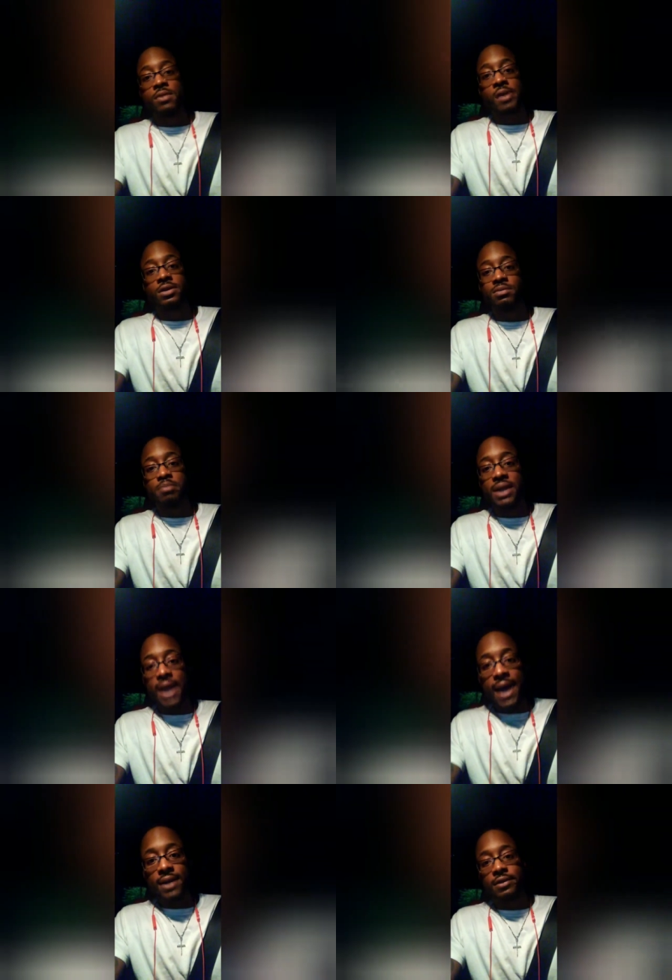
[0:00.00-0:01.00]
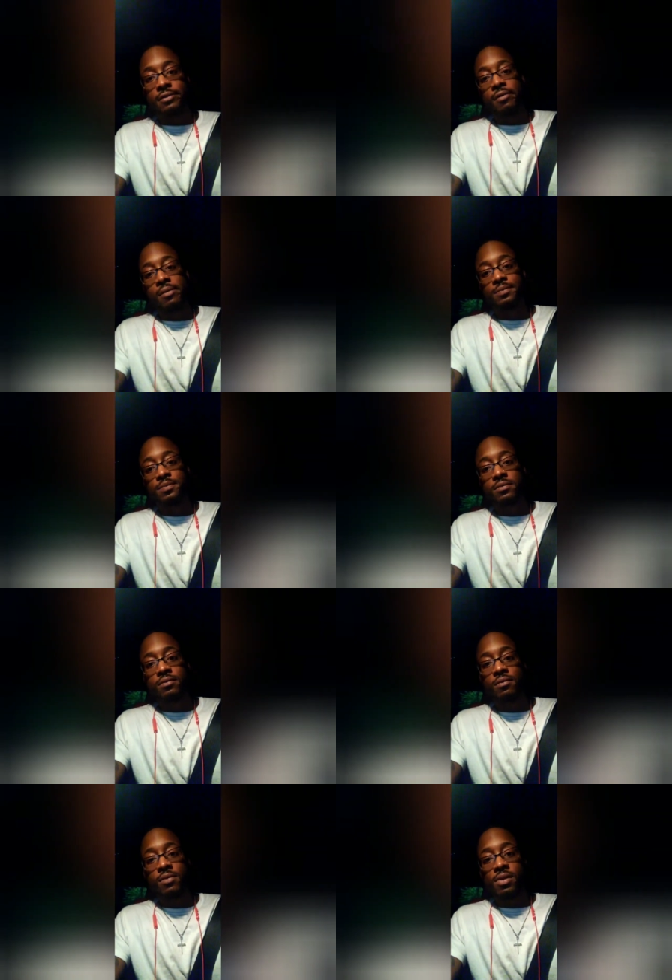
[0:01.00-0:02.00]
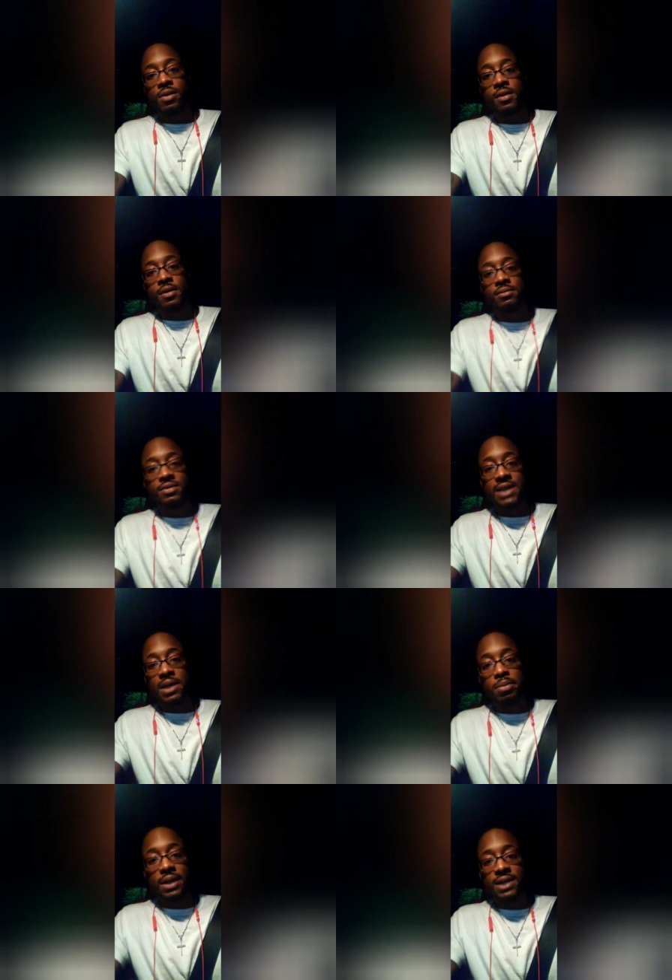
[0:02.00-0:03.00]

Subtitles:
Be active. Stay blessed.